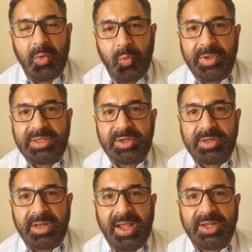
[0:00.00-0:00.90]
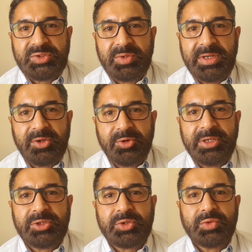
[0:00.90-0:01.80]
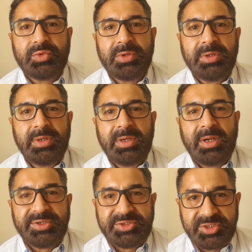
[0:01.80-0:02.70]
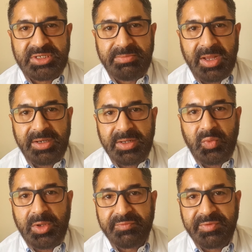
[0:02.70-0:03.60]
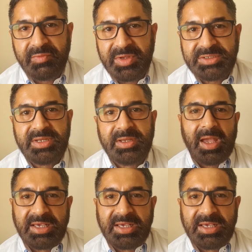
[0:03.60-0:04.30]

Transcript: without actually going through a systematic way of investing,